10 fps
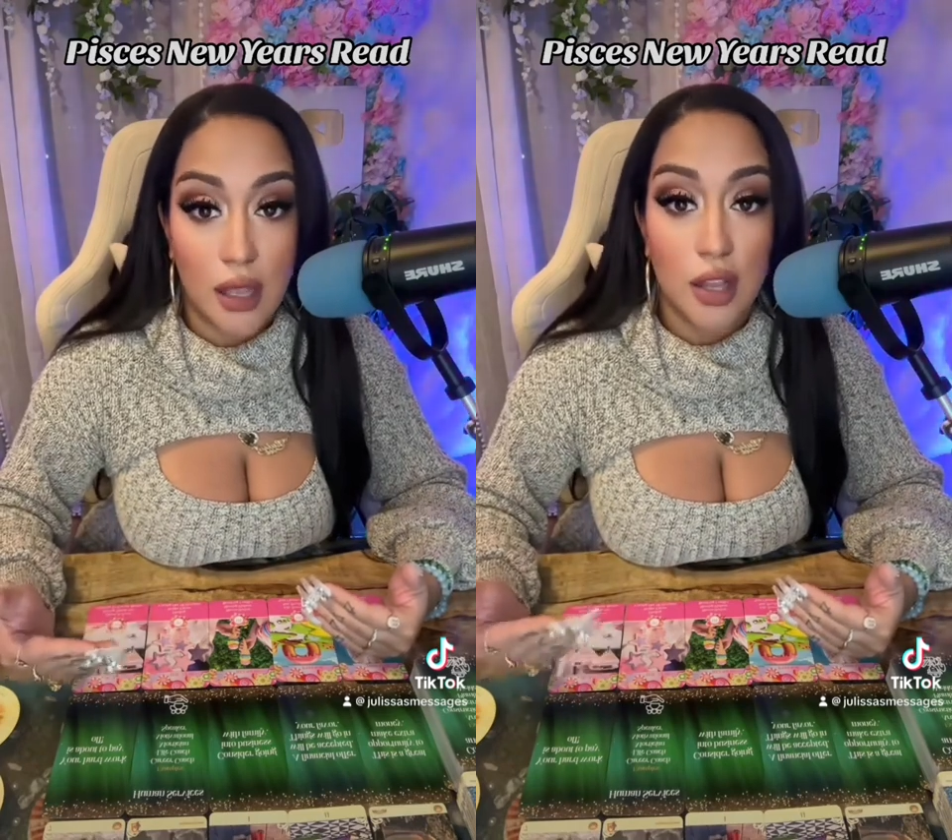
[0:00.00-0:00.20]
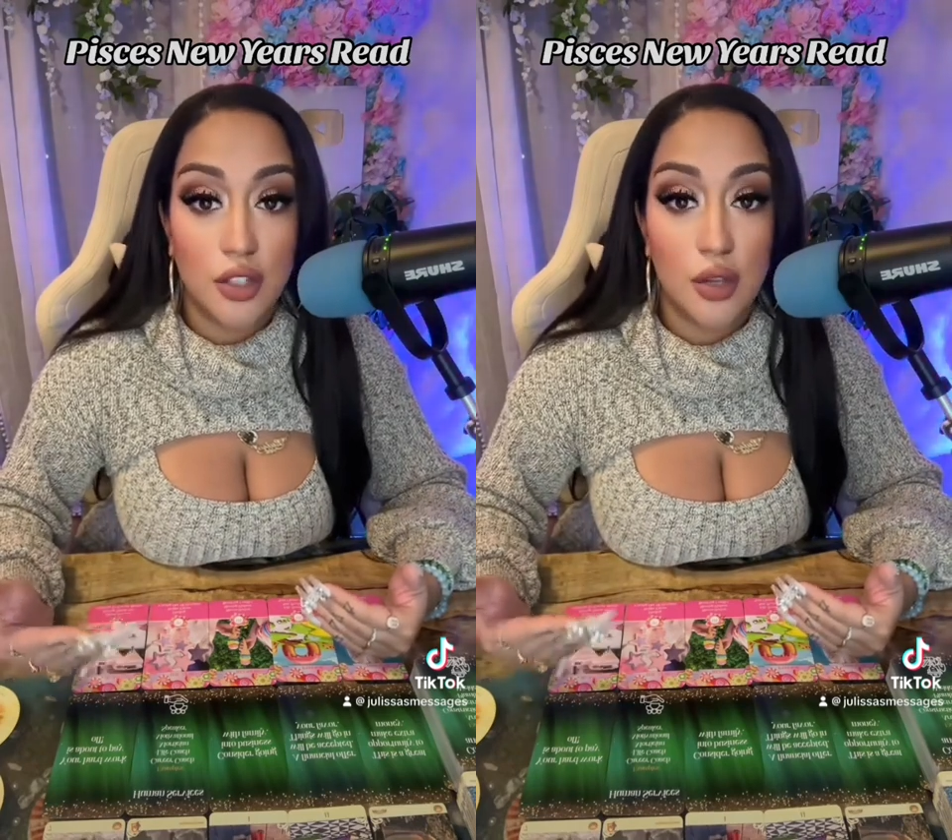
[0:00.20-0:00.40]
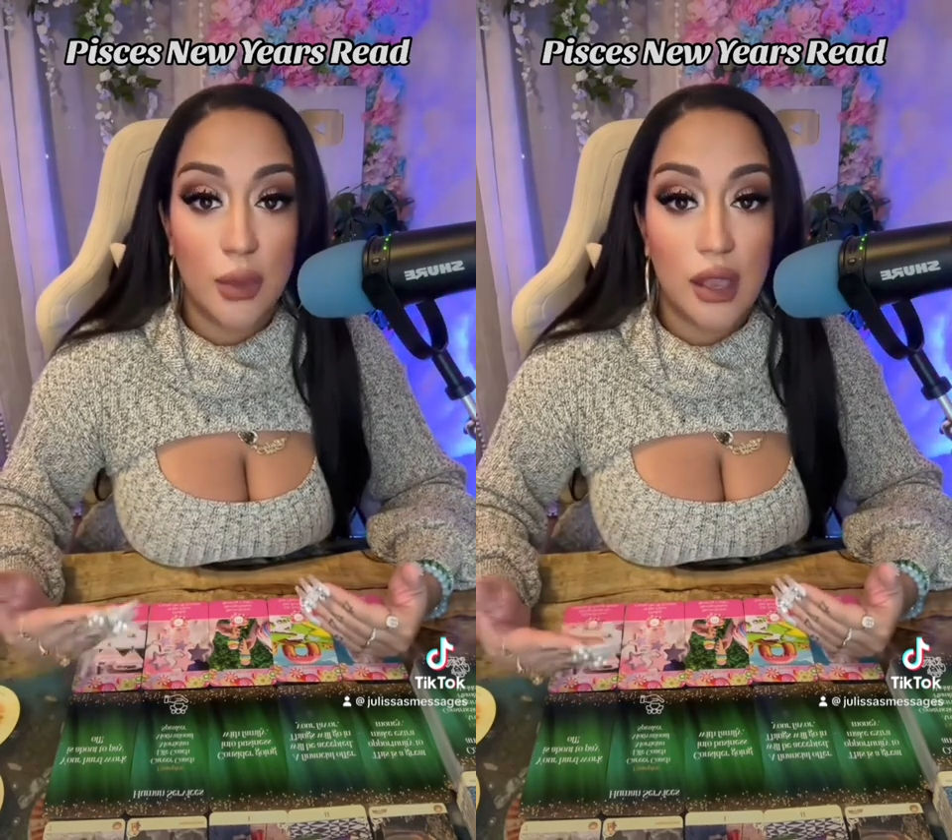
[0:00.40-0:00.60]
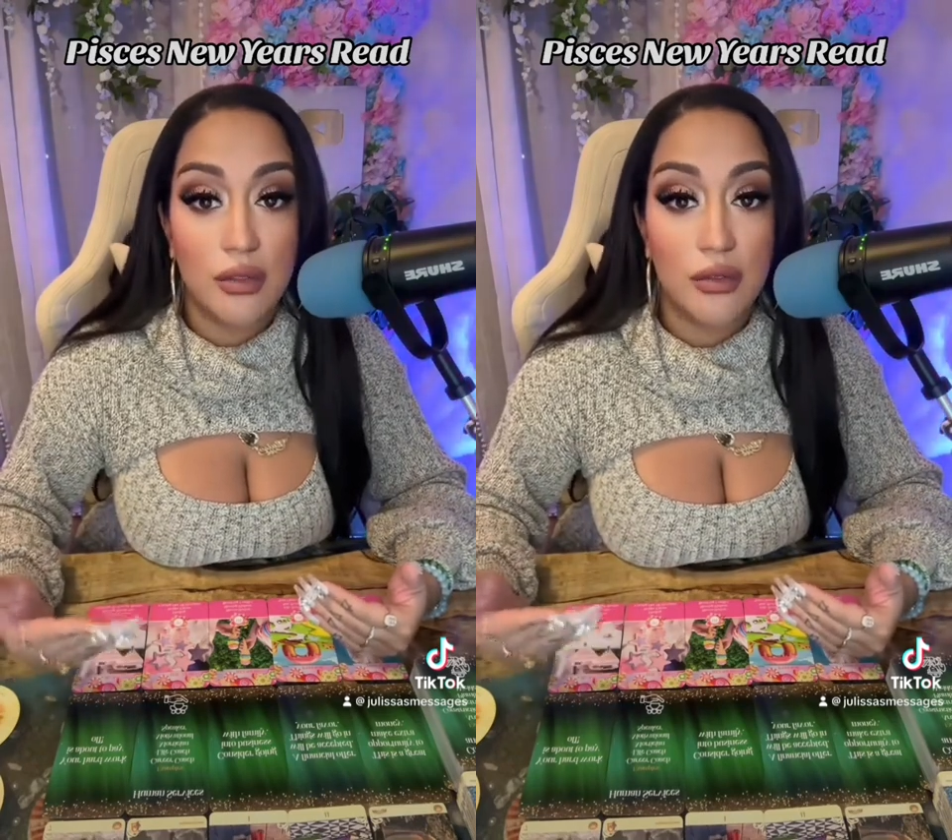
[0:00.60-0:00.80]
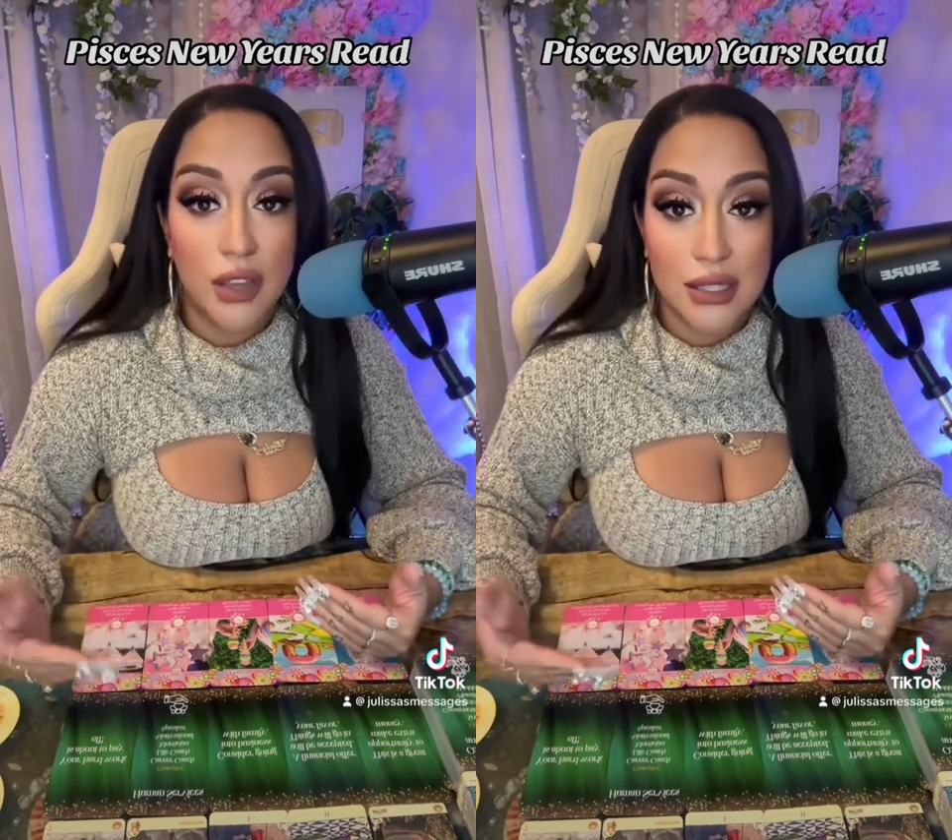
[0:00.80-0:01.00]
So you may have
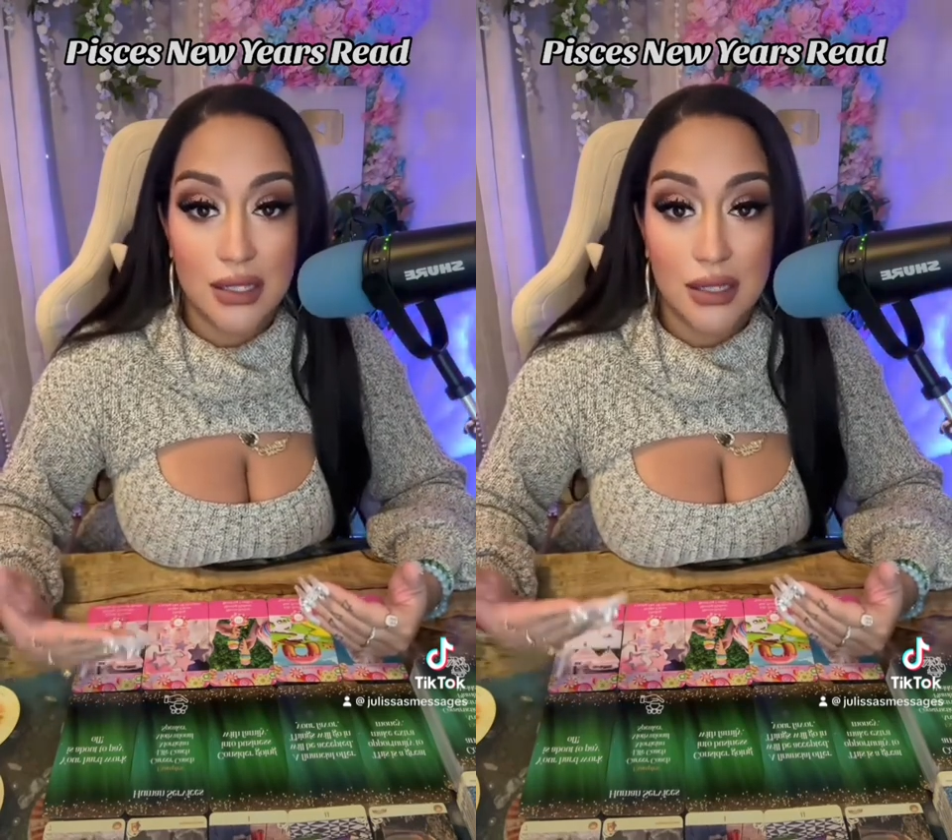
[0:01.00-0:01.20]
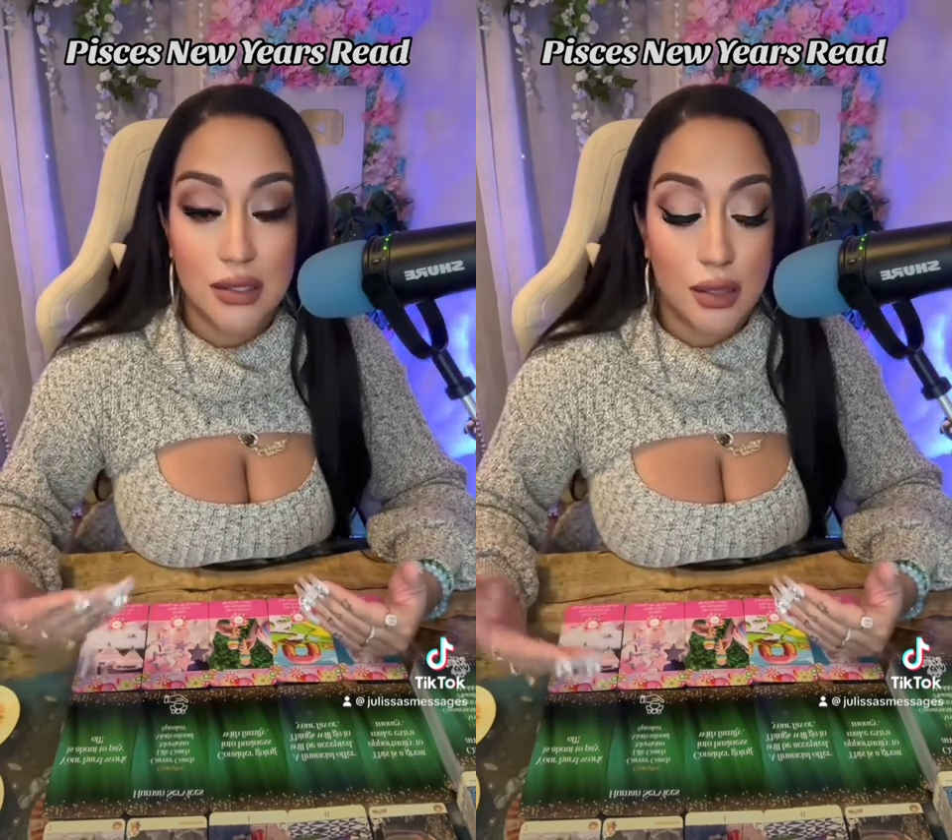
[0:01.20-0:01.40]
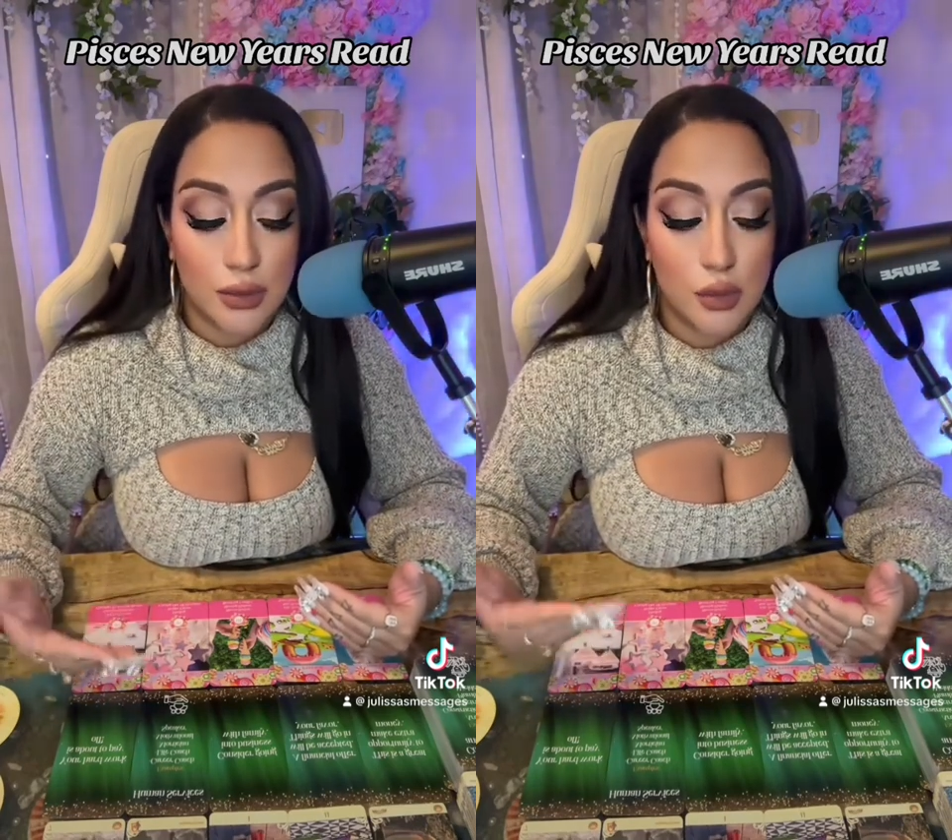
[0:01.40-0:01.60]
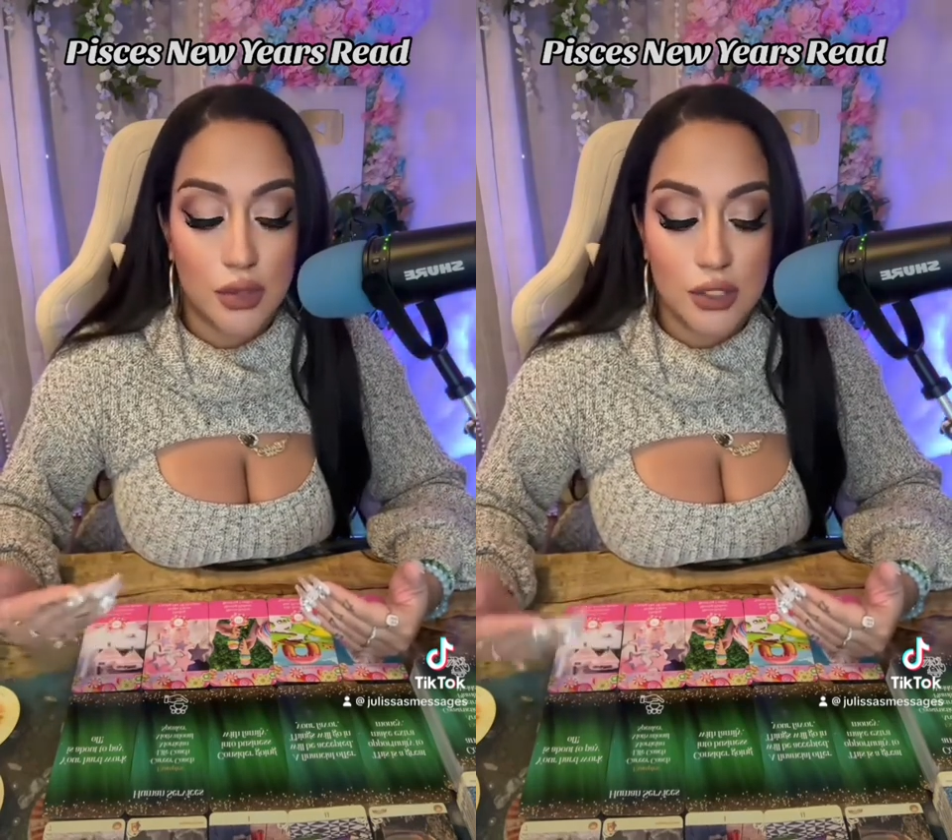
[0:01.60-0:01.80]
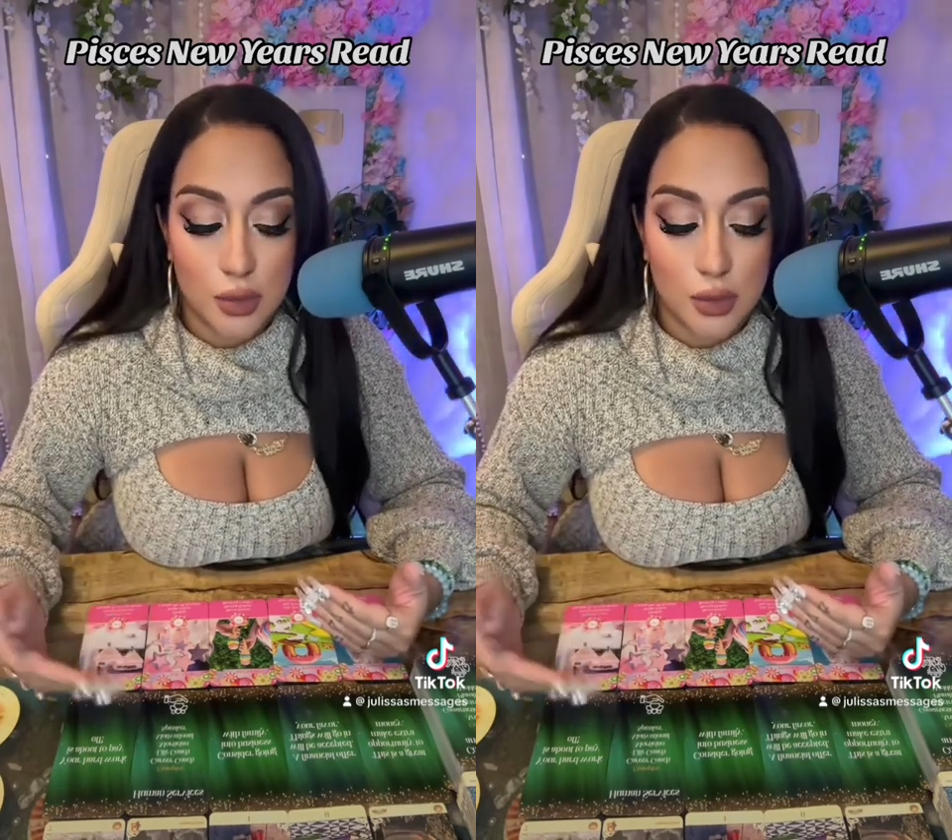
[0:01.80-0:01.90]
invested in something with this